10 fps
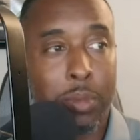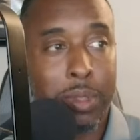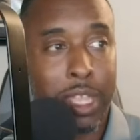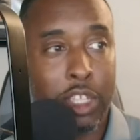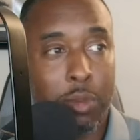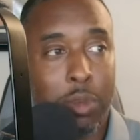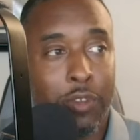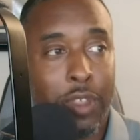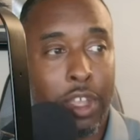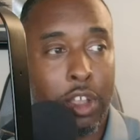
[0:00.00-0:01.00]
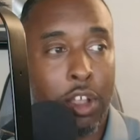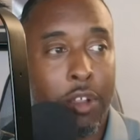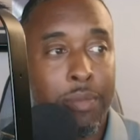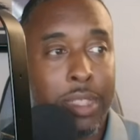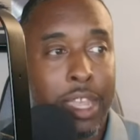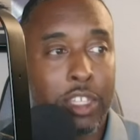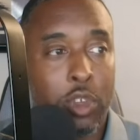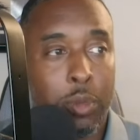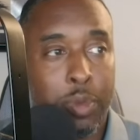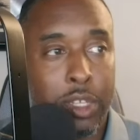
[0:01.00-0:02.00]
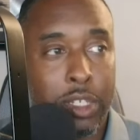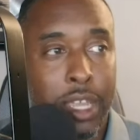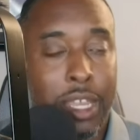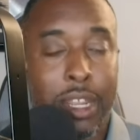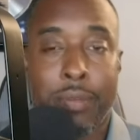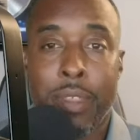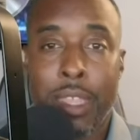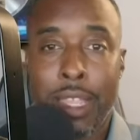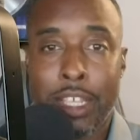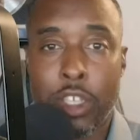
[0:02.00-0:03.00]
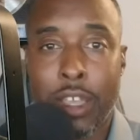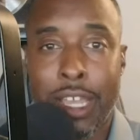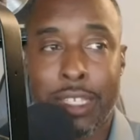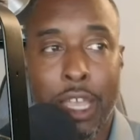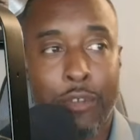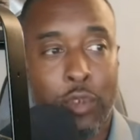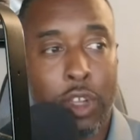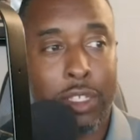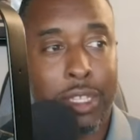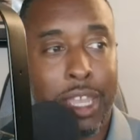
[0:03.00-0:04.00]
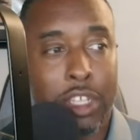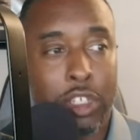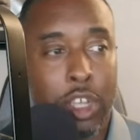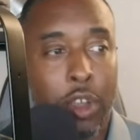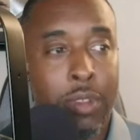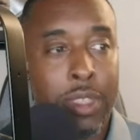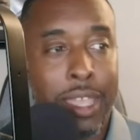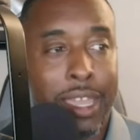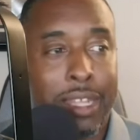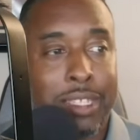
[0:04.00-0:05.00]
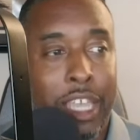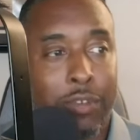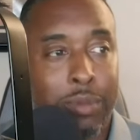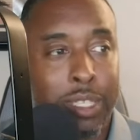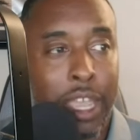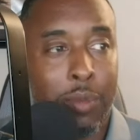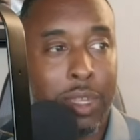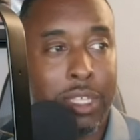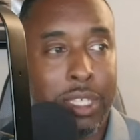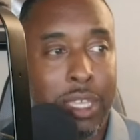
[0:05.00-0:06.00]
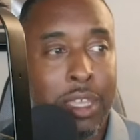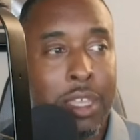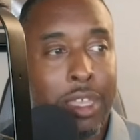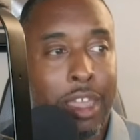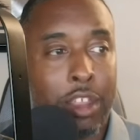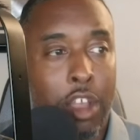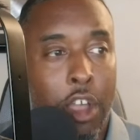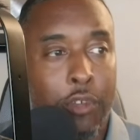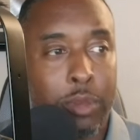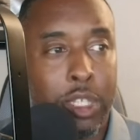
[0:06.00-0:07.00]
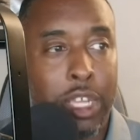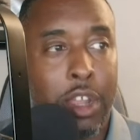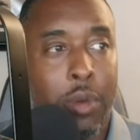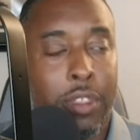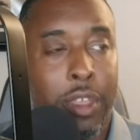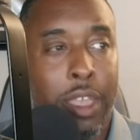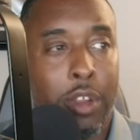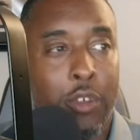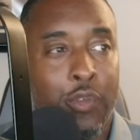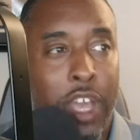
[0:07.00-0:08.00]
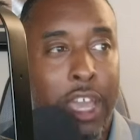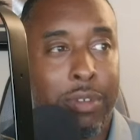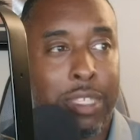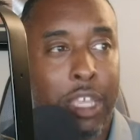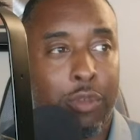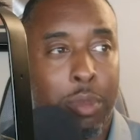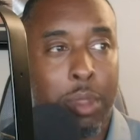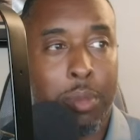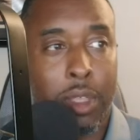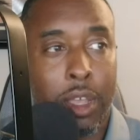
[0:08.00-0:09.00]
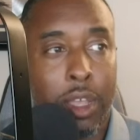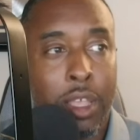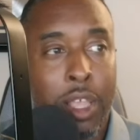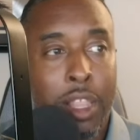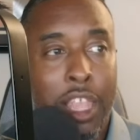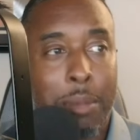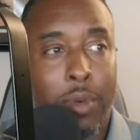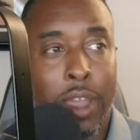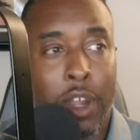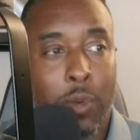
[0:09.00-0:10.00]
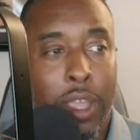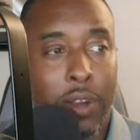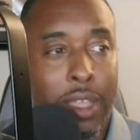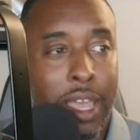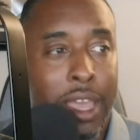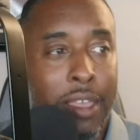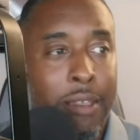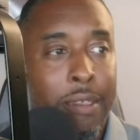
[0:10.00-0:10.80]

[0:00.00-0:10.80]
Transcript: But thanks so much for that call. I do appreciate it. And that's all I got time for on today's show. I got a text from Cyreezy, got a call from Cheeto in the 805, a text from La Mirada Raider guy.